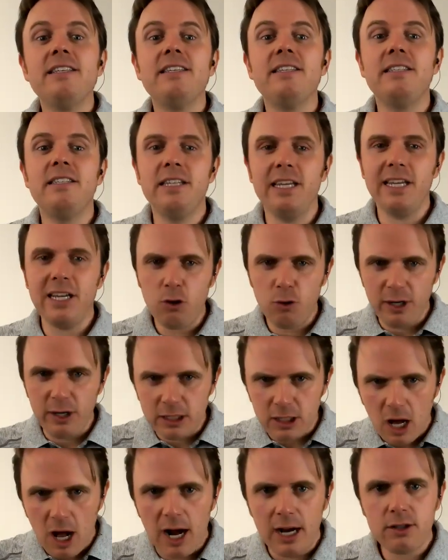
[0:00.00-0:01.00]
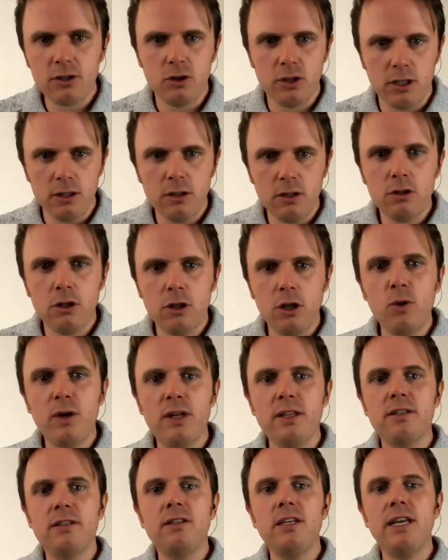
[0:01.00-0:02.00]
Decreased oxygen. So you
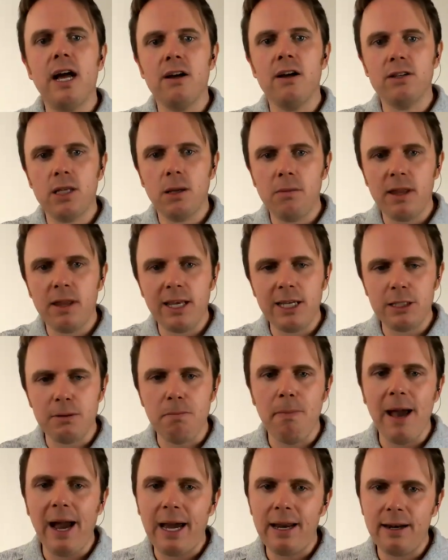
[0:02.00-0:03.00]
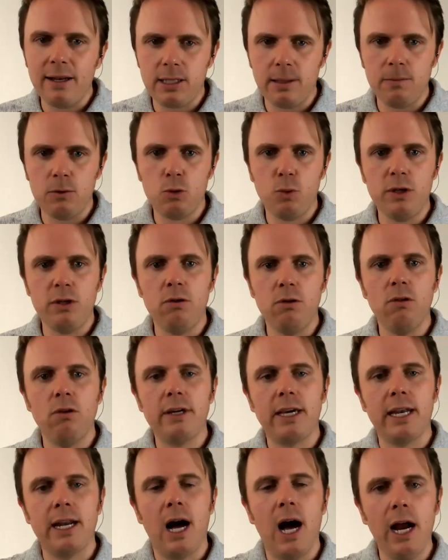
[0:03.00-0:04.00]
can see how some of these mechanisms, when you
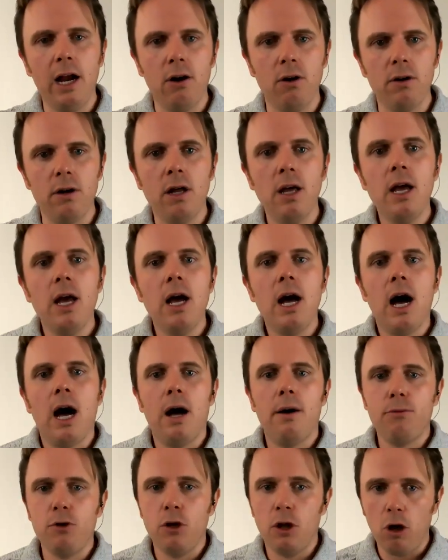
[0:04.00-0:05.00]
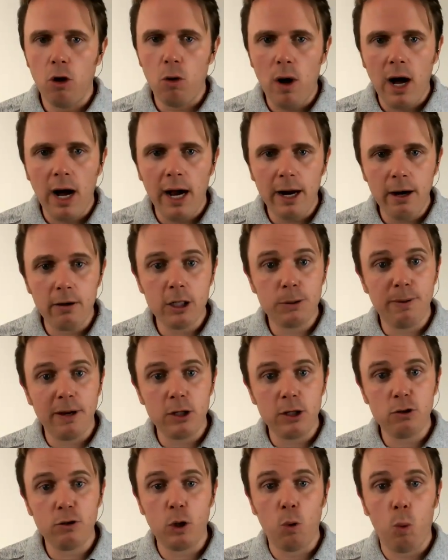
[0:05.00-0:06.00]
look at iron, low iron,
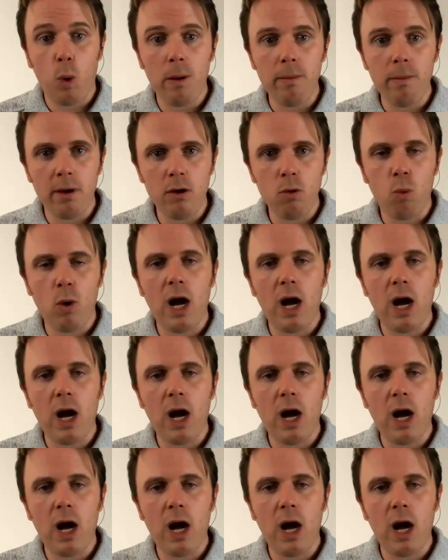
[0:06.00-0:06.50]
especially in women.